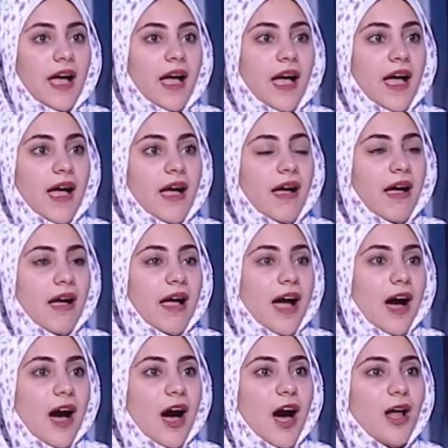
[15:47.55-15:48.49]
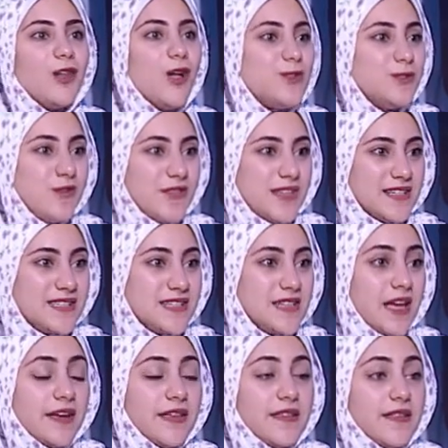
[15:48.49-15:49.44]
A lot of things,
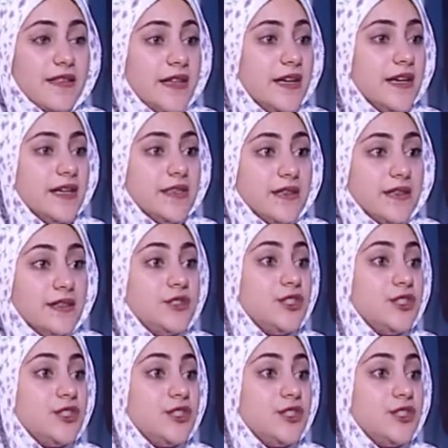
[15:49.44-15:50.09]
like the